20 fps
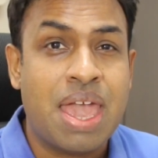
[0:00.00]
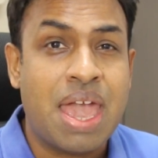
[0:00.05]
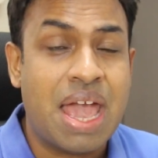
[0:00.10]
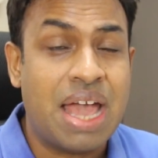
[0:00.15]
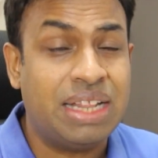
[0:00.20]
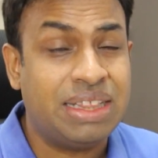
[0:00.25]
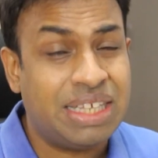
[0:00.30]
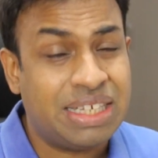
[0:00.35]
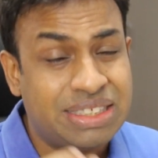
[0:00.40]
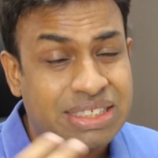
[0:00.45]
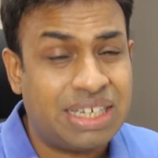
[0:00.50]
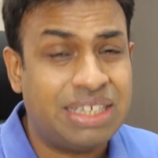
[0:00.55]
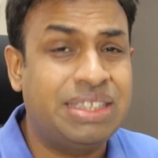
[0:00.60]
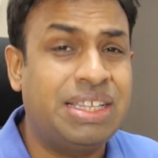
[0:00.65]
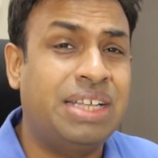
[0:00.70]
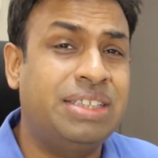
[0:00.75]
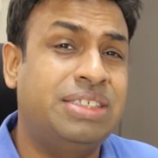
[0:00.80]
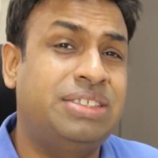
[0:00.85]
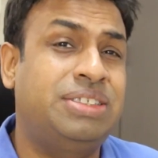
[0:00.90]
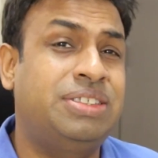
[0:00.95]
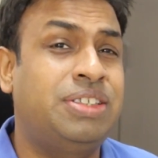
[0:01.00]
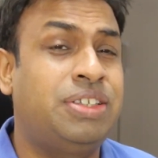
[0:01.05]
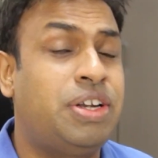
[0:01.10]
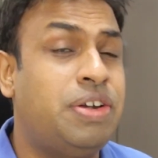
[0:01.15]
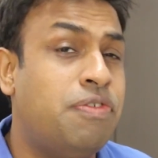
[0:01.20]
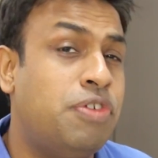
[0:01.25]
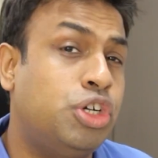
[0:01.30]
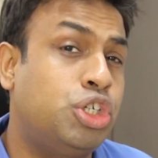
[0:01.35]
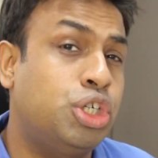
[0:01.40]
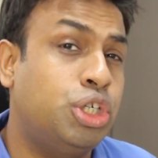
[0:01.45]
And they said that this is a
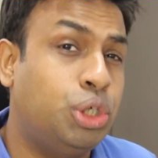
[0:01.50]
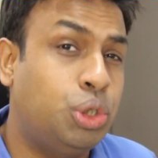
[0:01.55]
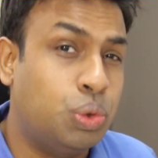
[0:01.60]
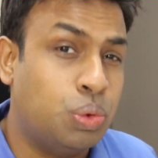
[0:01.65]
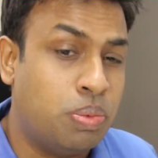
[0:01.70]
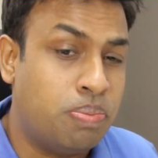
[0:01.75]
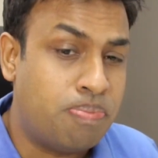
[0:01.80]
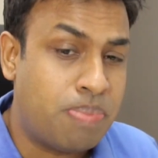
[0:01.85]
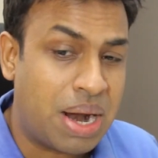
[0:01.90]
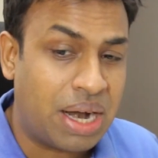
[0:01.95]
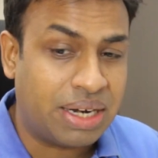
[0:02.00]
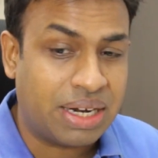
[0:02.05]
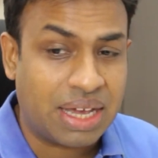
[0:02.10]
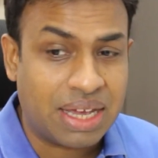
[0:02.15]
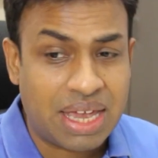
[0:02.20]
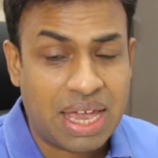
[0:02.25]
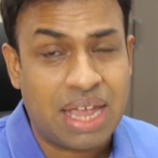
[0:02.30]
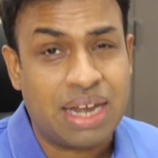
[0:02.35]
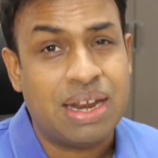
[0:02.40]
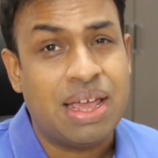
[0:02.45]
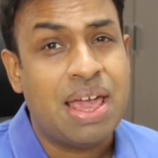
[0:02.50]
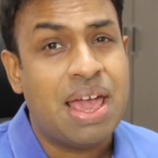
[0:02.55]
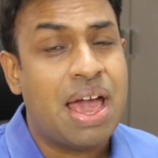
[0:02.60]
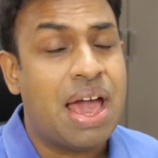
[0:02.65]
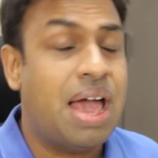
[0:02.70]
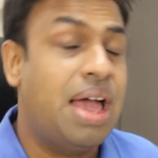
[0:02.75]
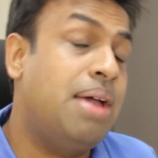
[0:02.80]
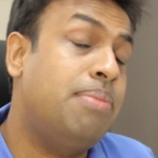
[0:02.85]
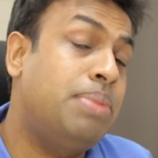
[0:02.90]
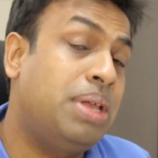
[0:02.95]
revision 2, but again,
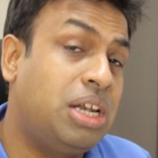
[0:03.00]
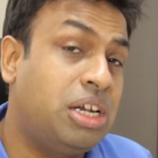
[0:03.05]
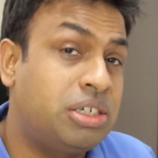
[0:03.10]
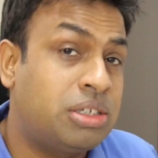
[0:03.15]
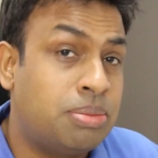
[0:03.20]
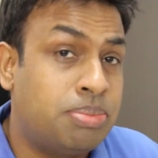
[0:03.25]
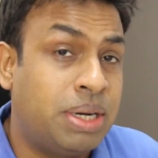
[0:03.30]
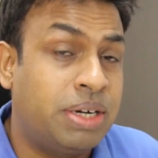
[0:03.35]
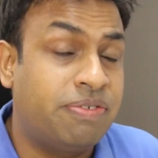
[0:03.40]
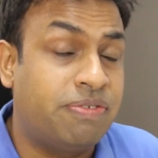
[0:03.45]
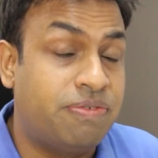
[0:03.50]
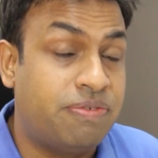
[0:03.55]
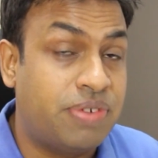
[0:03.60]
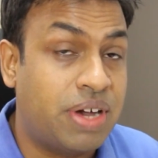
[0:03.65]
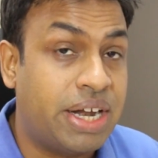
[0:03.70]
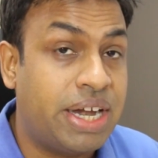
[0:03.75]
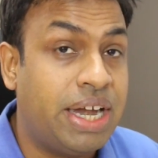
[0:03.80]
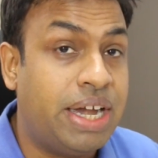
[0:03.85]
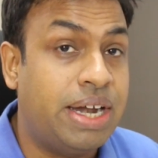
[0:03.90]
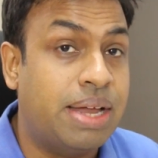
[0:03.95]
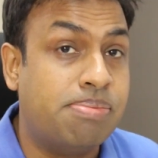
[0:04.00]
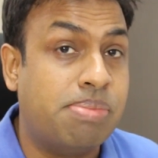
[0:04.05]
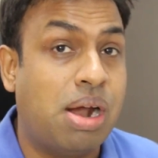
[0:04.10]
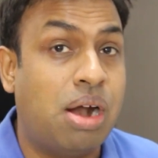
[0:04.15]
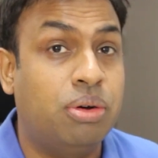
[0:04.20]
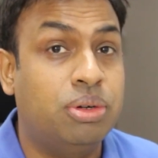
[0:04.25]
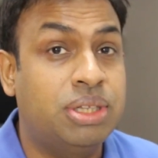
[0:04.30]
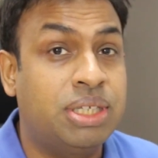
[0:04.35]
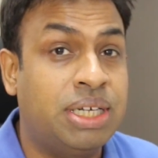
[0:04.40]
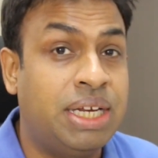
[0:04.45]
I'm a little bit worried
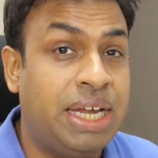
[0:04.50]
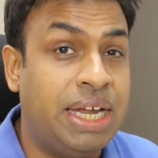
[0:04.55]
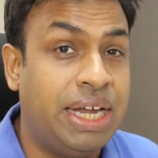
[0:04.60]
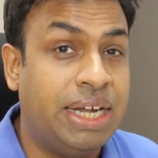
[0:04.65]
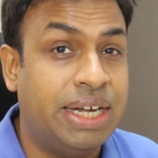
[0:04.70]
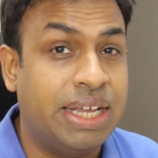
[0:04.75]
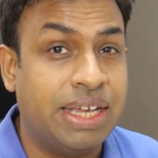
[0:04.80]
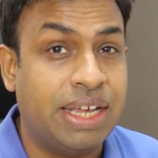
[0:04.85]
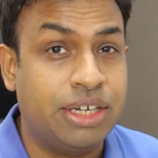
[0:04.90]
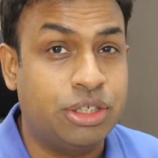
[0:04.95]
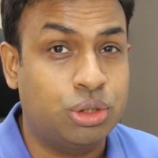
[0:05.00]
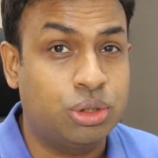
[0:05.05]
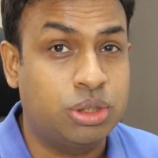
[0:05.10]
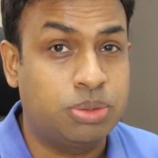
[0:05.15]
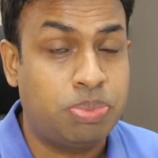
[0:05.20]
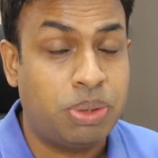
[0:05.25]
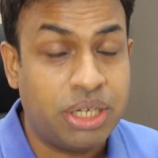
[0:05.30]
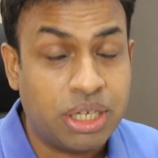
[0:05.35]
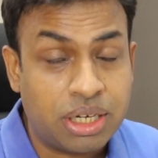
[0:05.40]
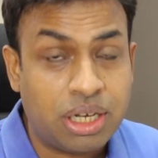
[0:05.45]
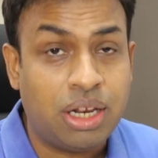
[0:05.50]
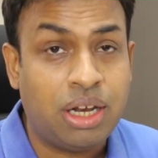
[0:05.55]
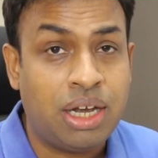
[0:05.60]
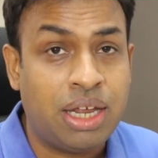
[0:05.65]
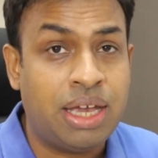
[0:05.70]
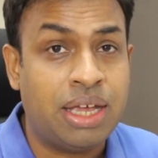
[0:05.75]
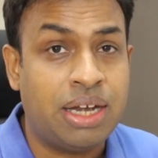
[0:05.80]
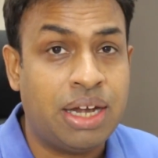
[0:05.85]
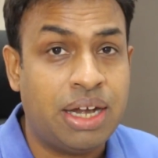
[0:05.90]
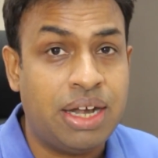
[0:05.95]
about the heating issues.
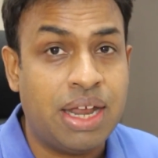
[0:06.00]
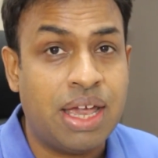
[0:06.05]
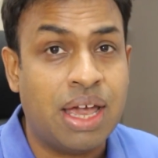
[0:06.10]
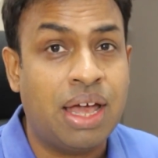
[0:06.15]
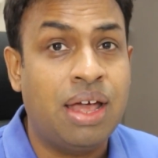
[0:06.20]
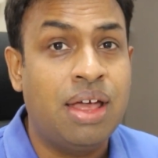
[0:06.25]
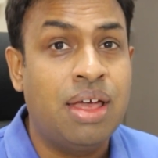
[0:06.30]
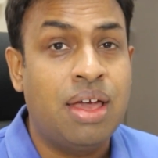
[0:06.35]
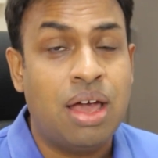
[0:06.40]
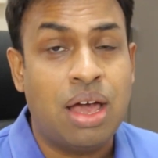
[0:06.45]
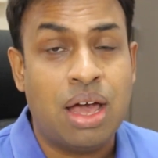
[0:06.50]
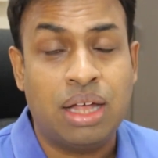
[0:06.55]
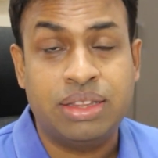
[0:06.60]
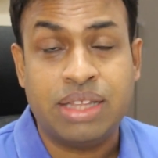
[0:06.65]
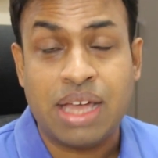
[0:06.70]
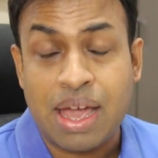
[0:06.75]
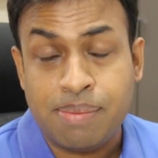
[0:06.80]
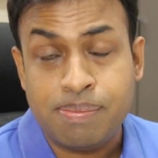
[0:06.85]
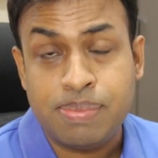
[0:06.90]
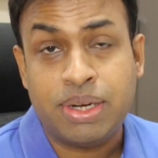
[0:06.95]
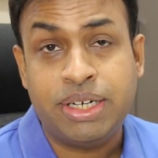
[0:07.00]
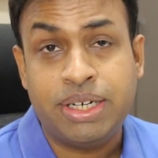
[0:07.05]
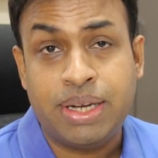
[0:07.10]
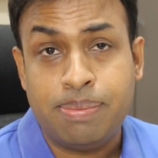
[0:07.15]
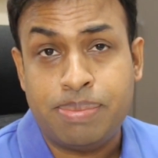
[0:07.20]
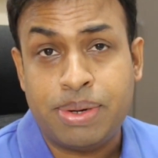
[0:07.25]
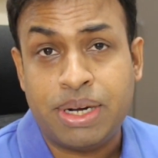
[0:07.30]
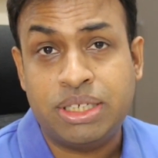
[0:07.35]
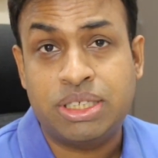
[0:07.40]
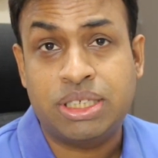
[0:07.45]
Particularly in India, the ambient
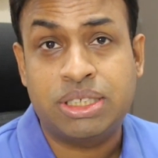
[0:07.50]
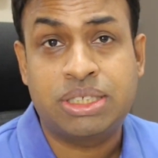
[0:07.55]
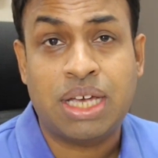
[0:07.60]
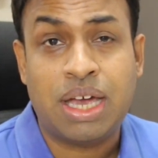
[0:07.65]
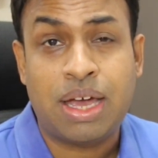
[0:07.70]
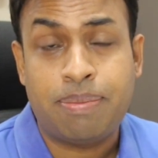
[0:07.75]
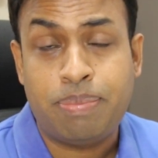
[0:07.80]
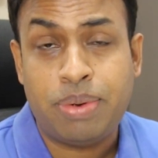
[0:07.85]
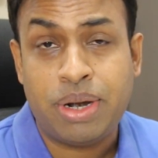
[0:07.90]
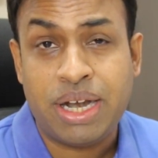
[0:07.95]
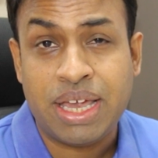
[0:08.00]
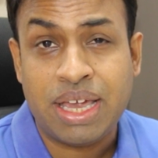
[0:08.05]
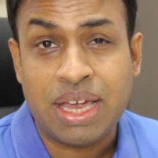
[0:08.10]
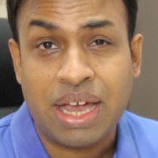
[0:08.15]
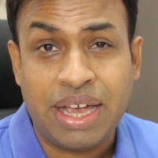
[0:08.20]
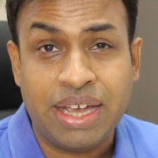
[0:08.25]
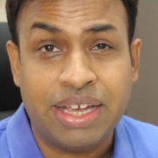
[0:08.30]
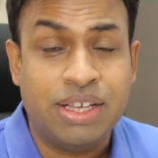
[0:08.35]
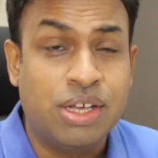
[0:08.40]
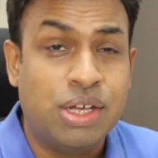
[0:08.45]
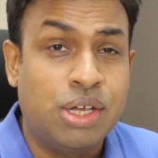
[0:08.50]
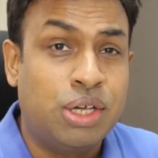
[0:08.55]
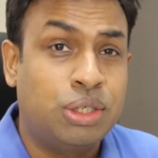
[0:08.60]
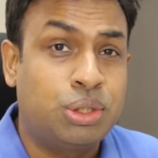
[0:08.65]
temperatures are pretty high.